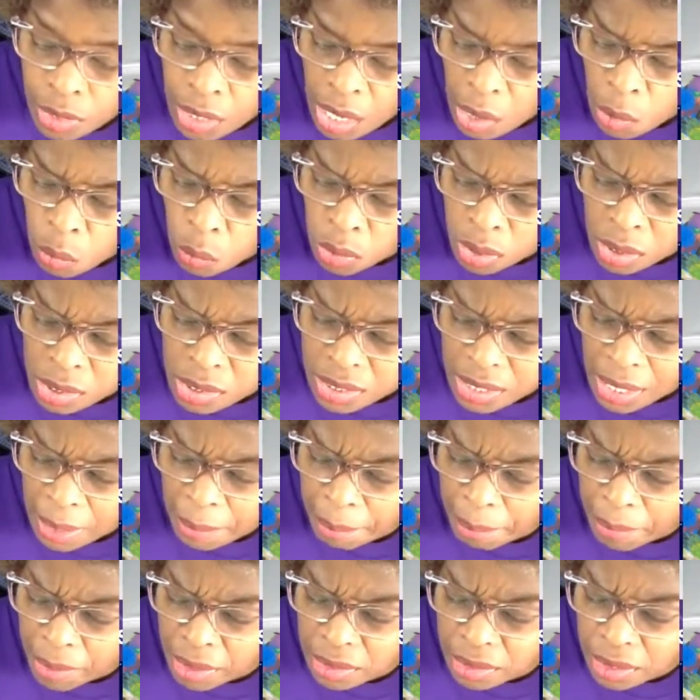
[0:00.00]
I want to say
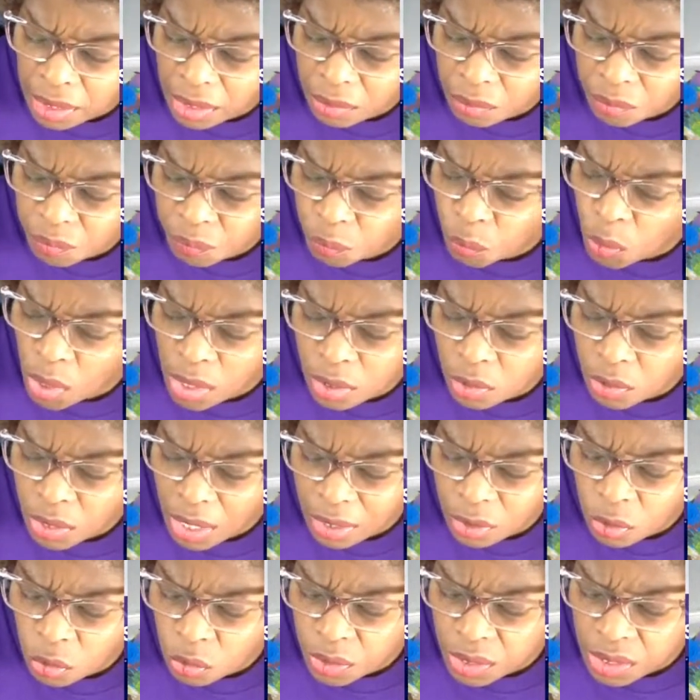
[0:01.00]
Monday. Why don't
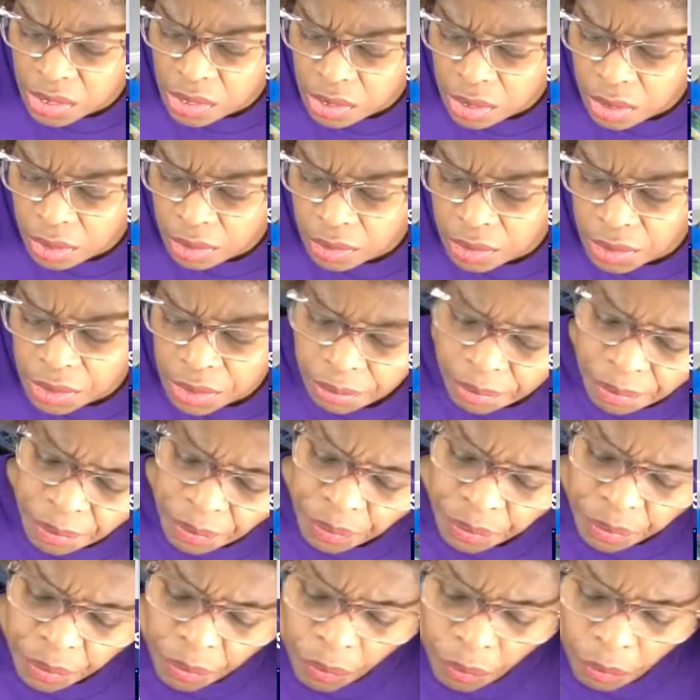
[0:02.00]
I know these things?
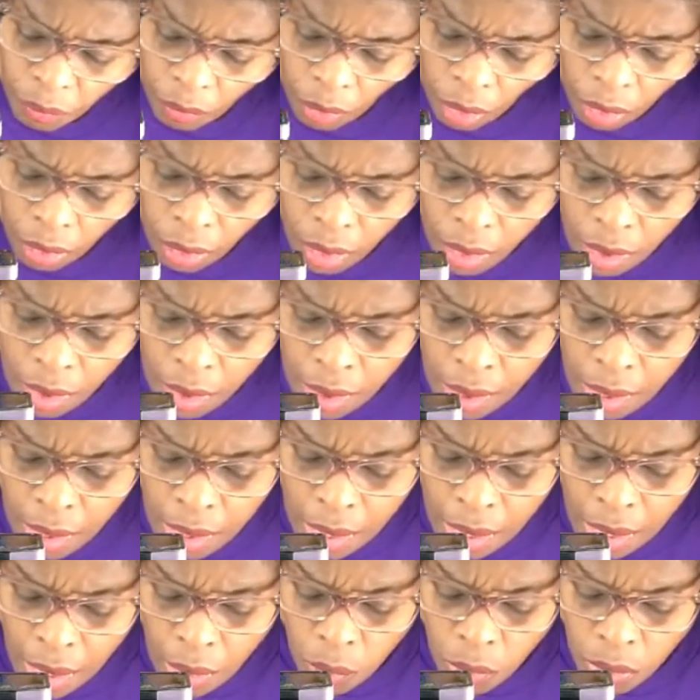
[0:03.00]

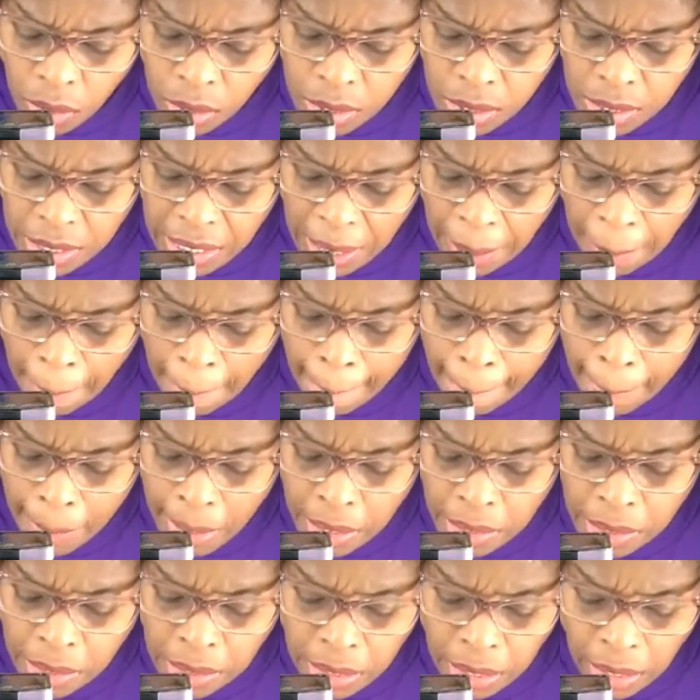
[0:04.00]
I want to say
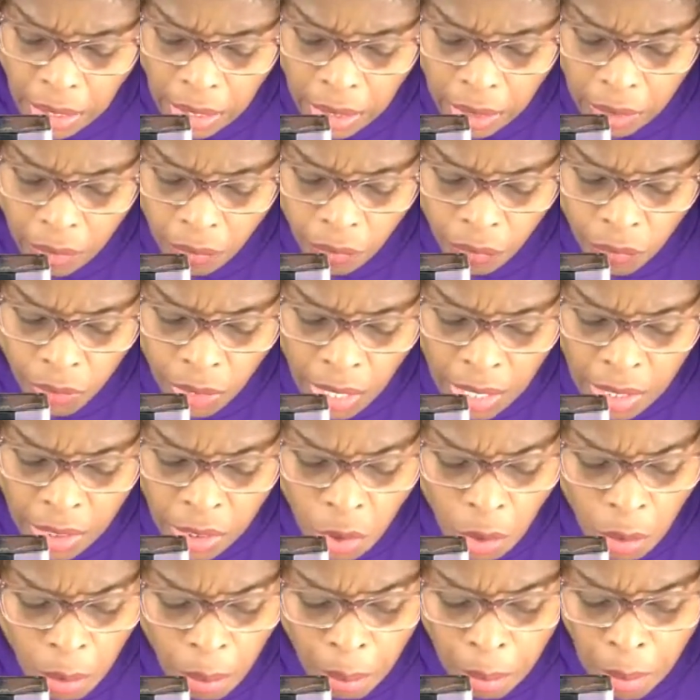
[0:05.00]
Monday. And
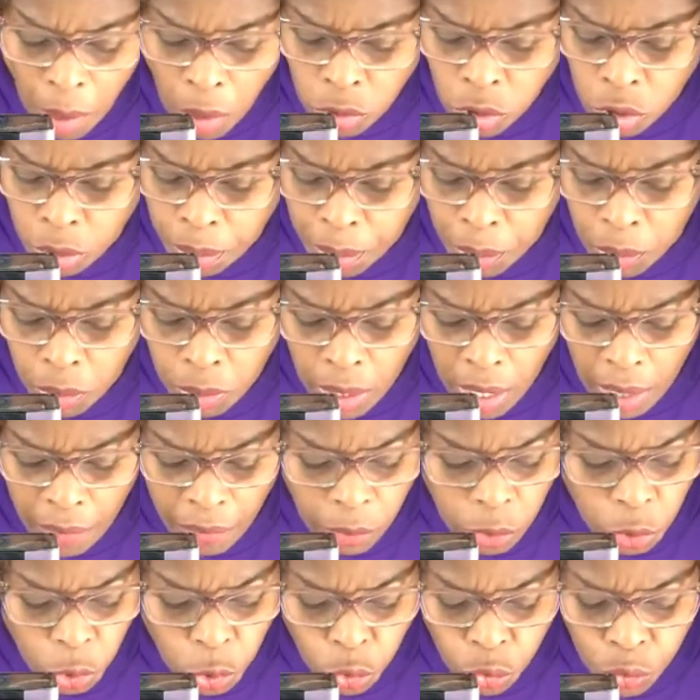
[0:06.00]
there are multiple
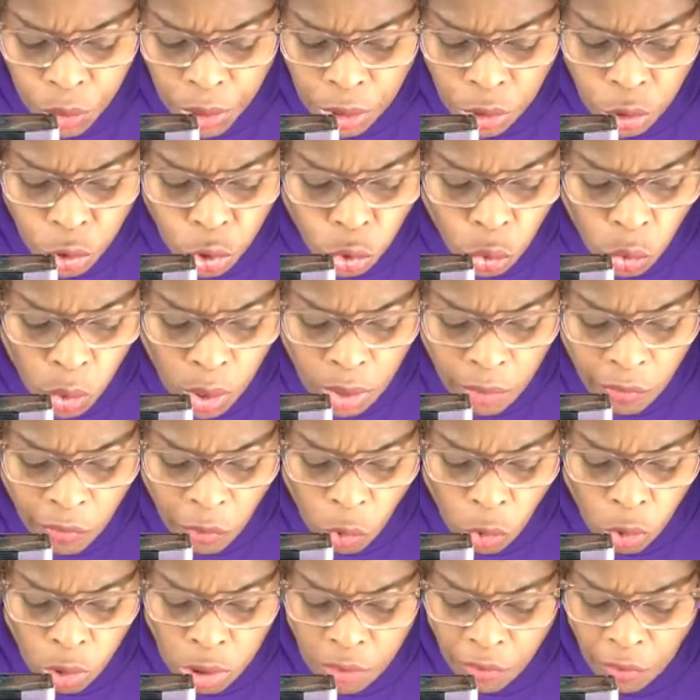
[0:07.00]
levels. You can join, of
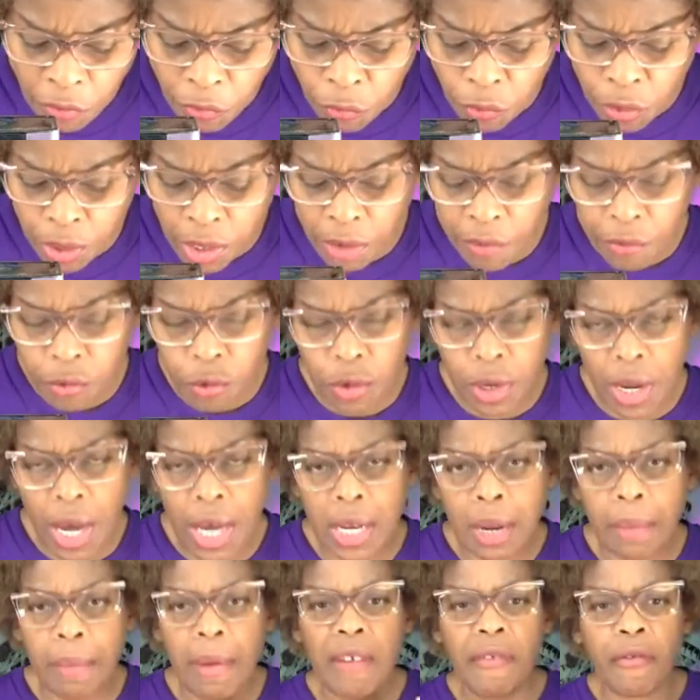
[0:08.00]
course, for free. If you're
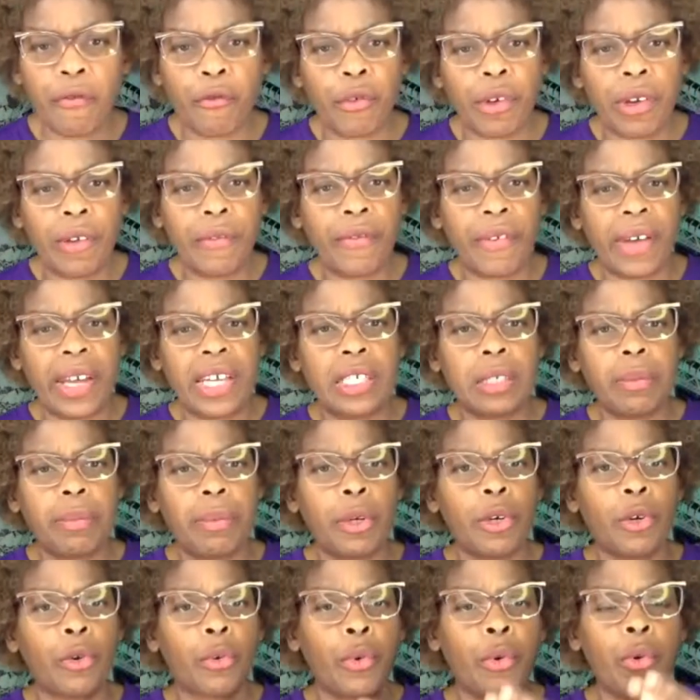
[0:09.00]
not in my free
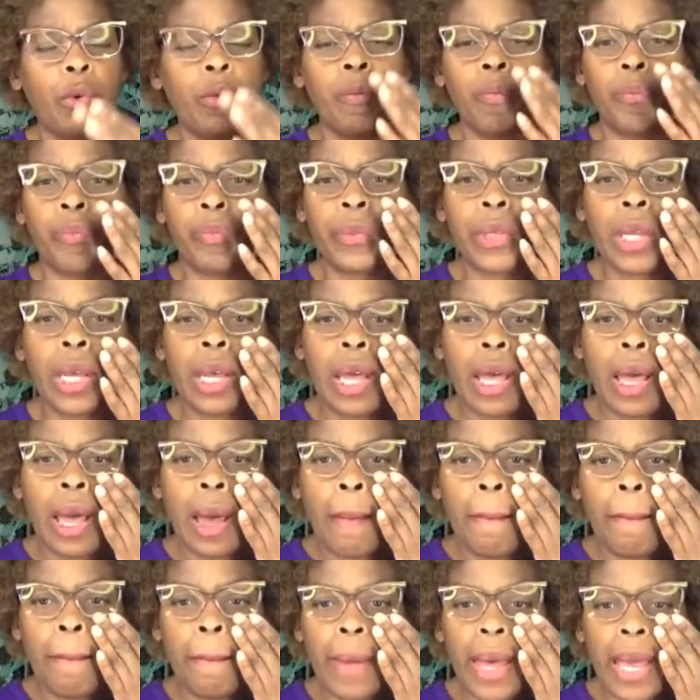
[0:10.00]
Facebook group,
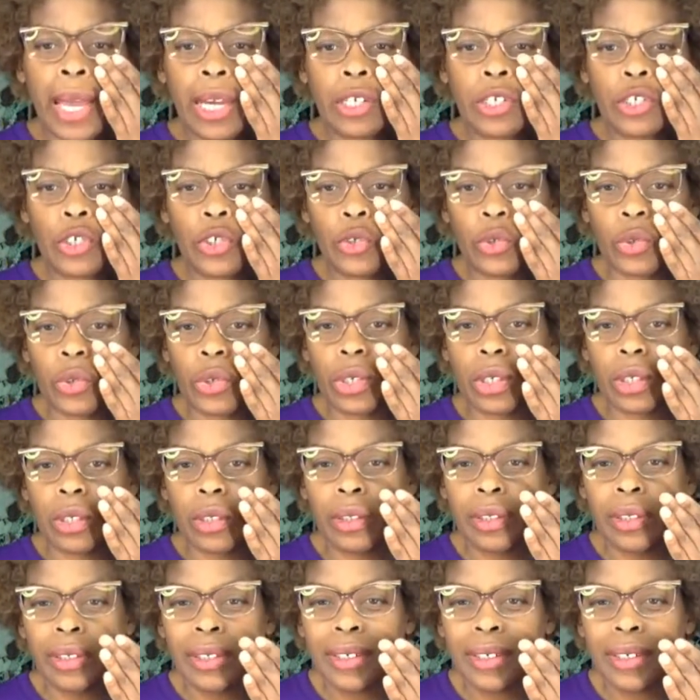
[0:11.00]
make sure.